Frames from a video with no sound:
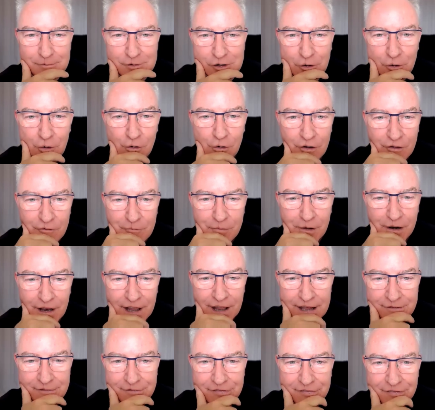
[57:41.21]
school of
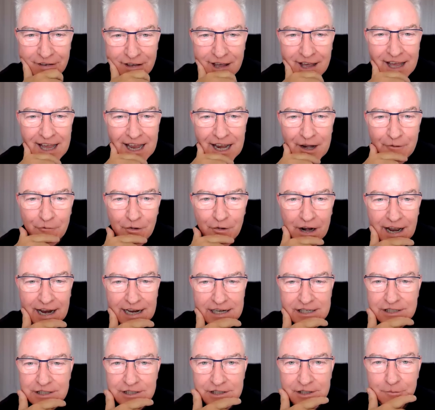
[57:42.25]
belief in
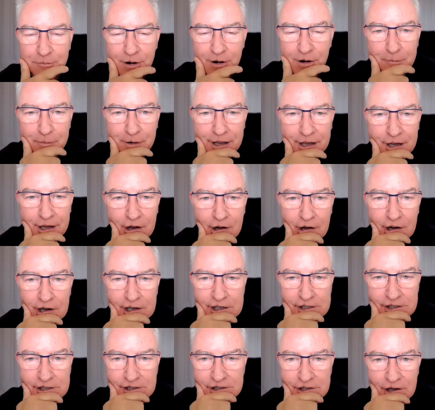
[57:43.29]
relation to property,
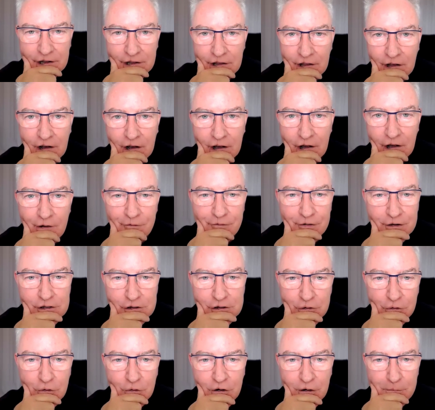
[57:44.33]
guys, because I often
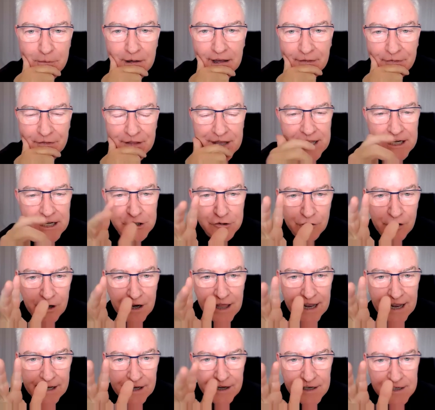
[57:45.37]
talk about the
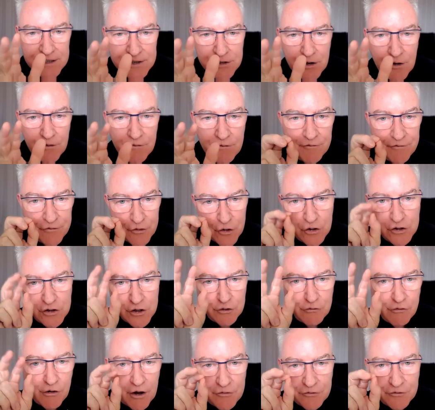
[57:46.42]
interrelatedness of future
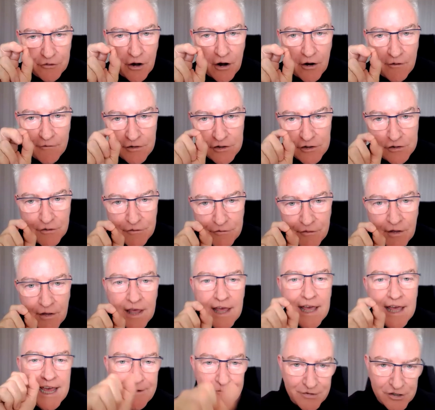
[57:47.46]
growth drivers of
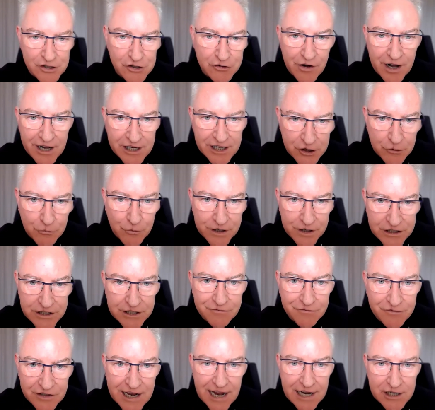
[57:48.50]
infrastructure, which
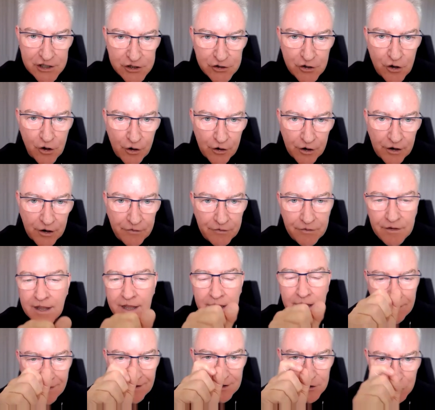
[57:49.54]
you've touched on, and
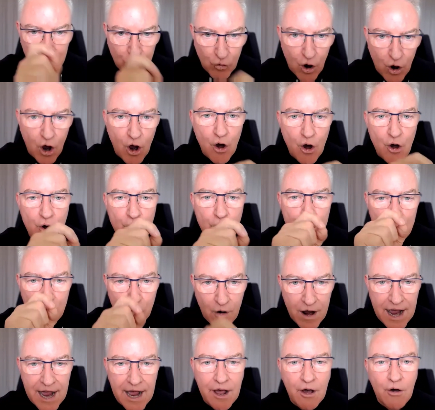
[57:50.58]
that's road,
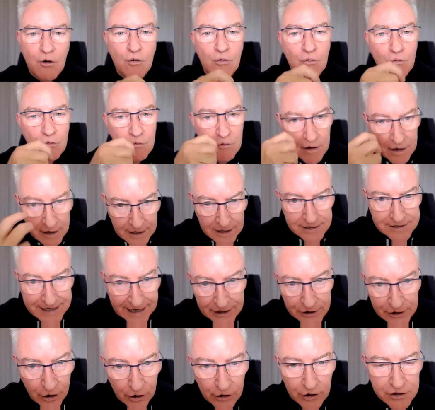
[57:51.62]
rail,
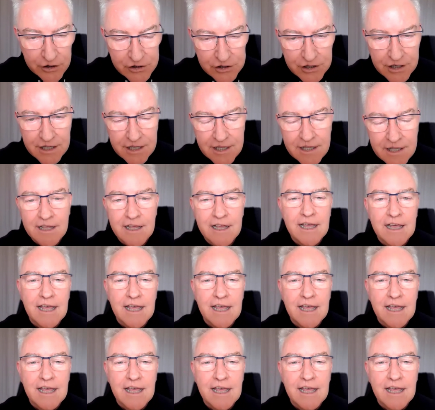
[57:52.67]
technology,